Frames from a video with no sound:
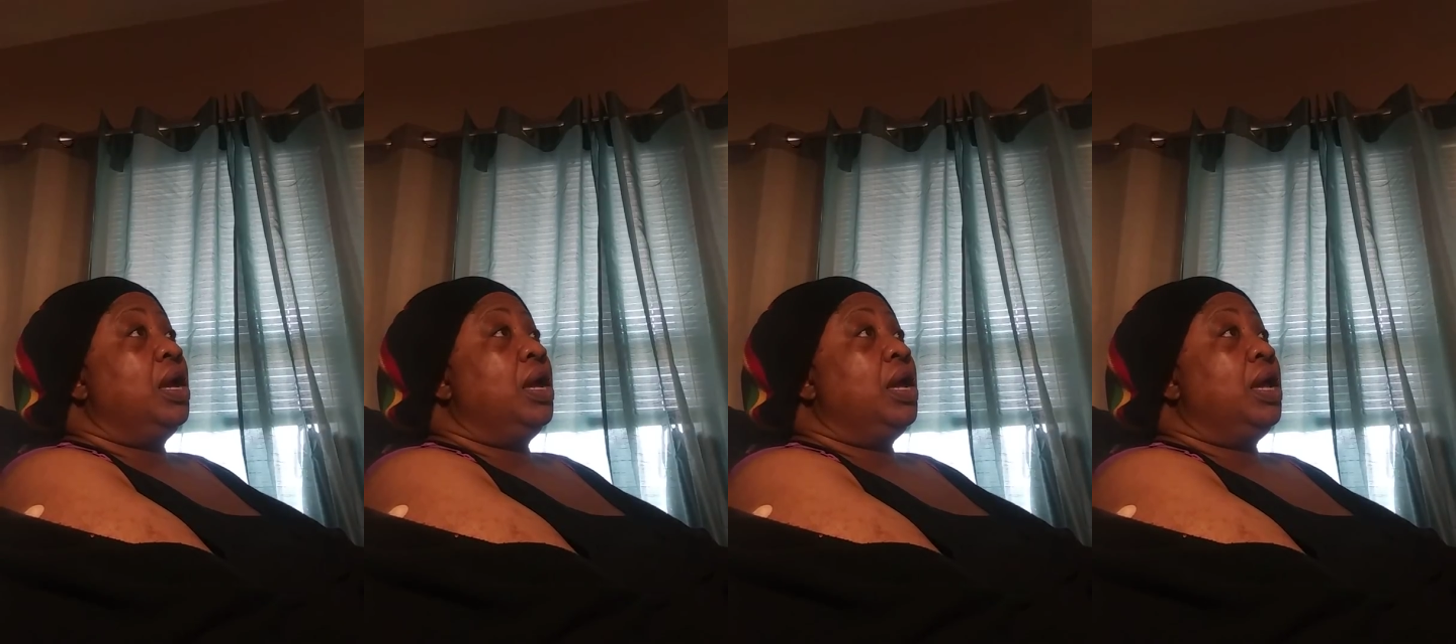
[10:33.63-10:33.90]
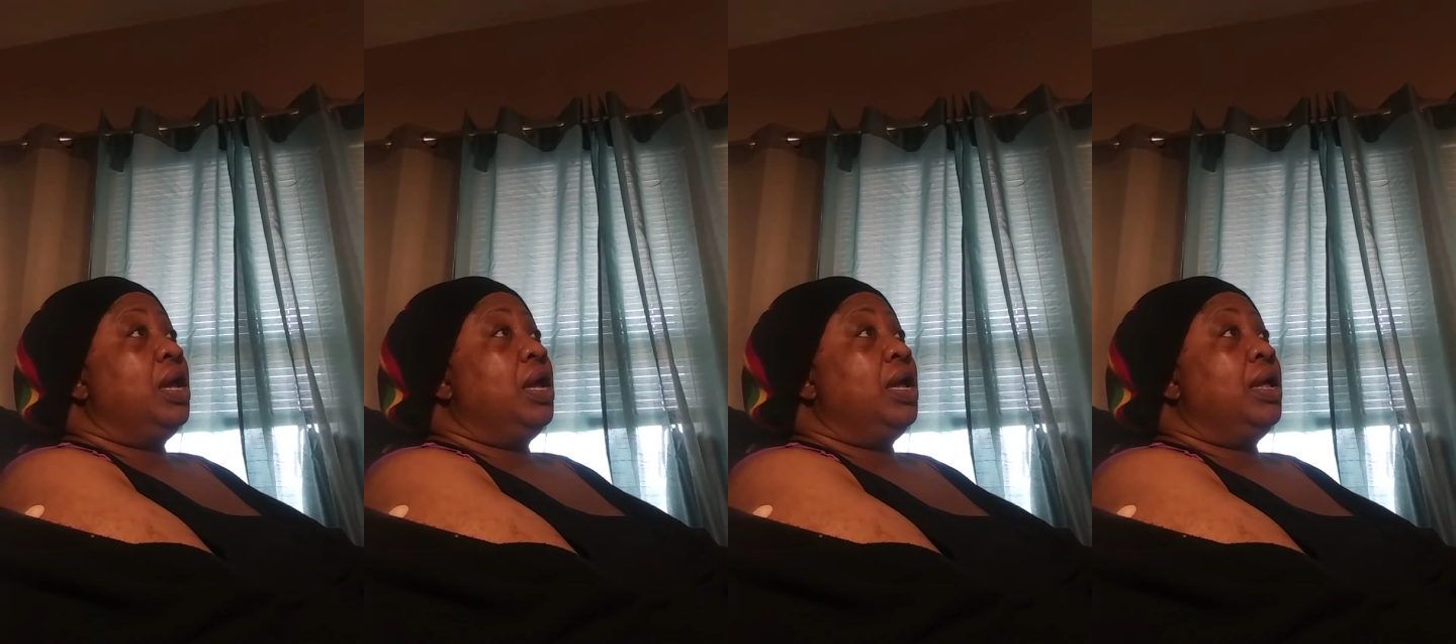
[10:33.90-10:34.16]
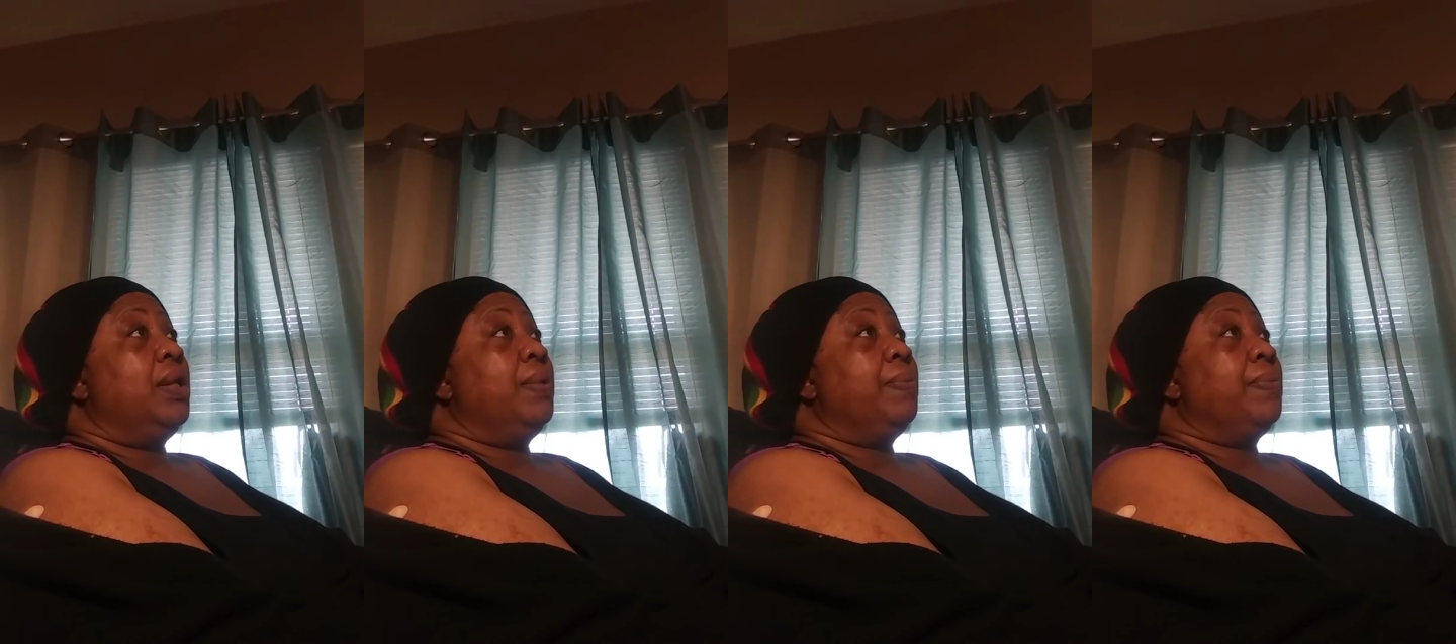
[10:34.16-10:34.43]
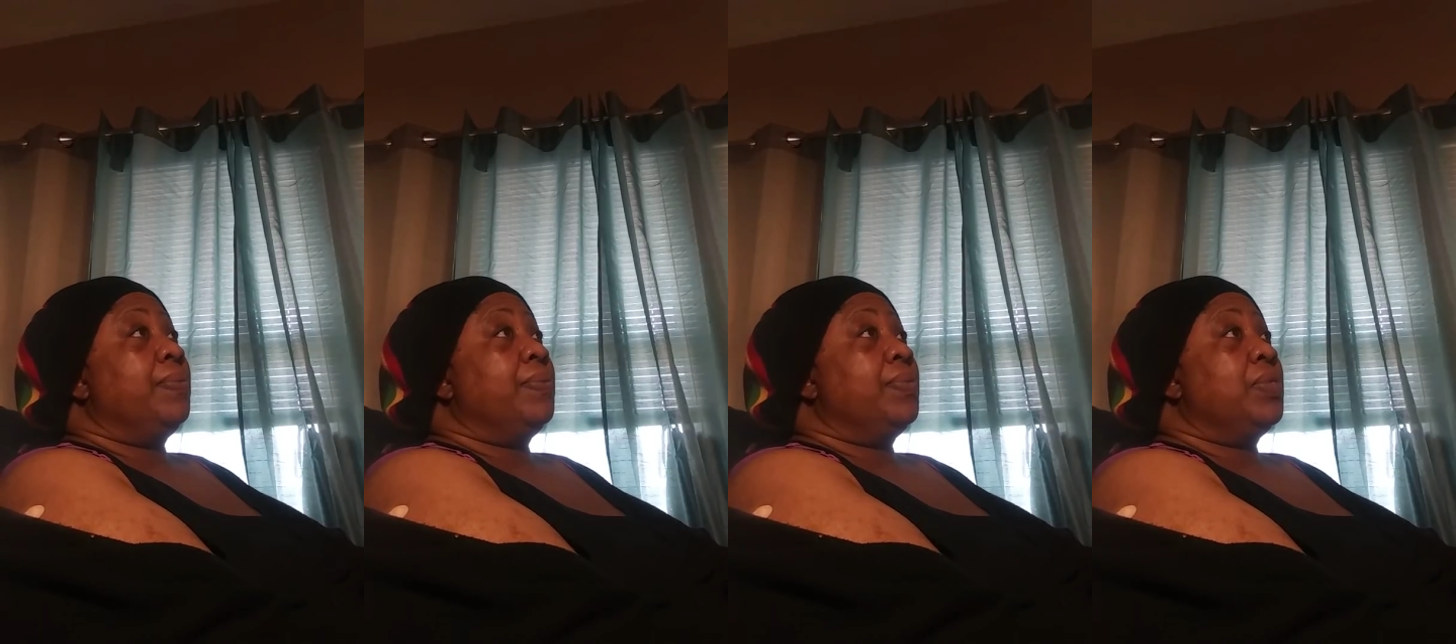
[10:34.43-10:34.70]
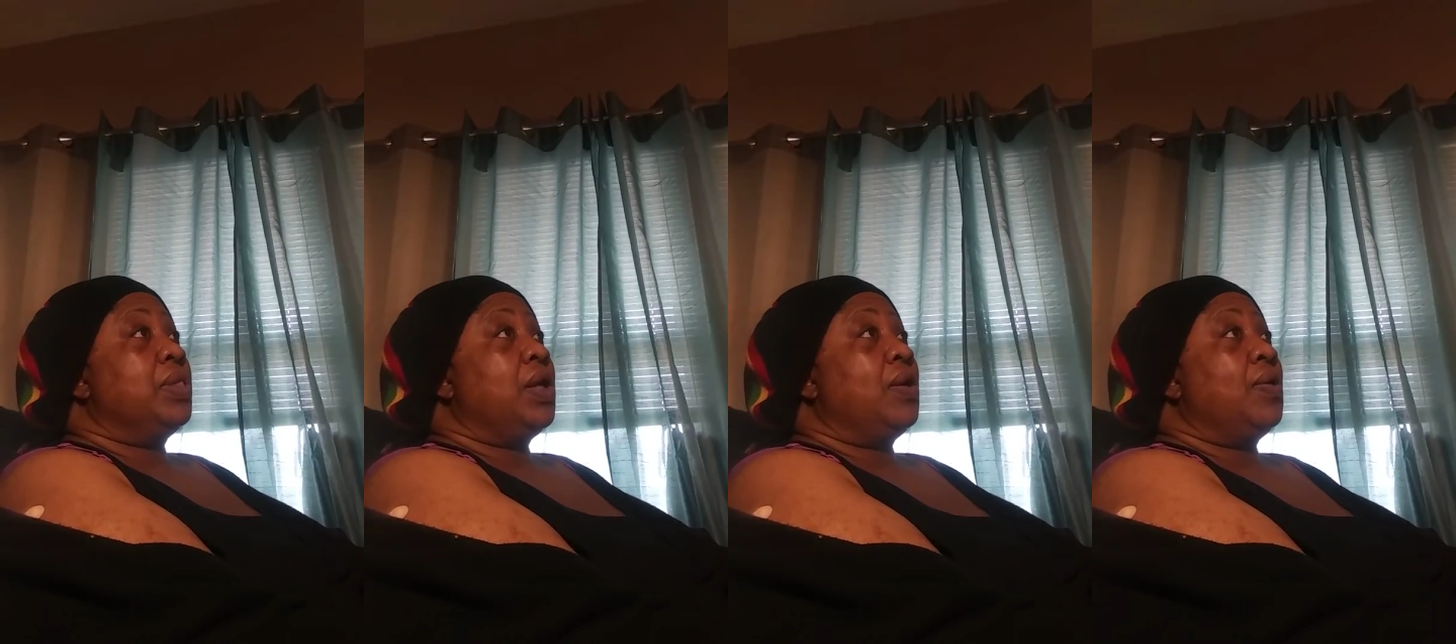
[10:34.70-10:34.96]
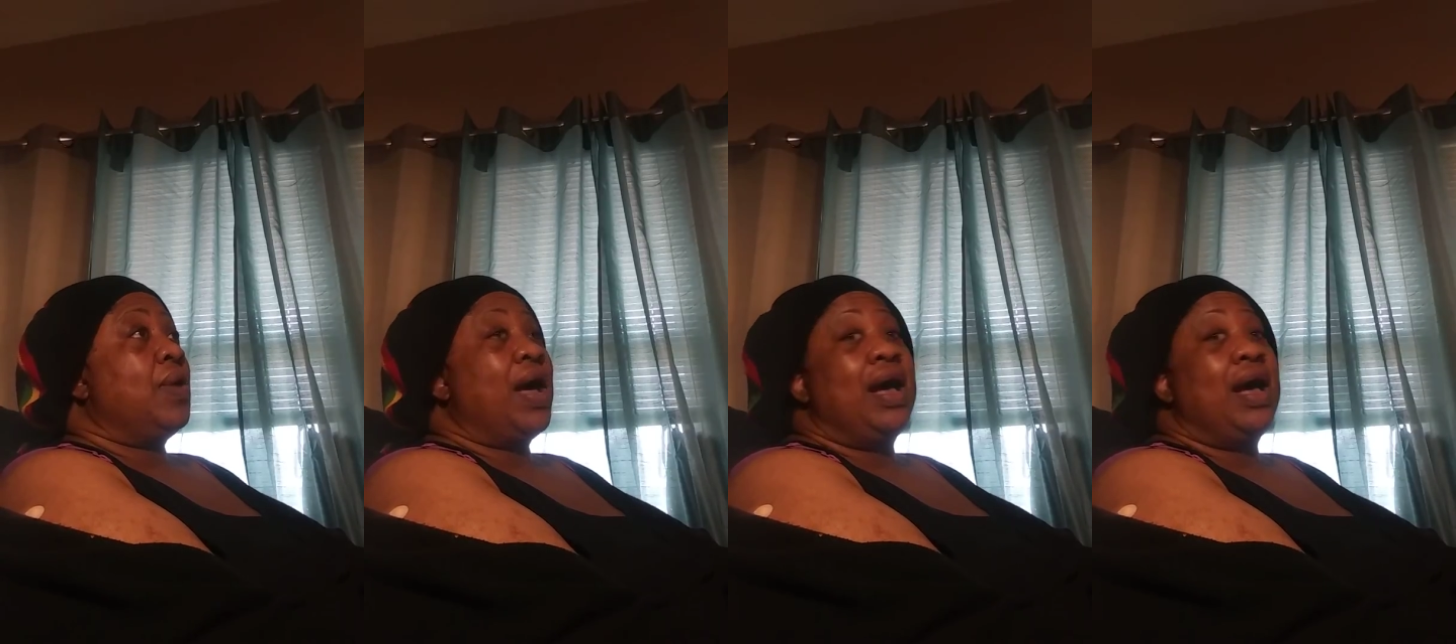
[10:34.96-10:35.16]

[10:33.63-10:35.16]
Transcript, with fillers: And you know,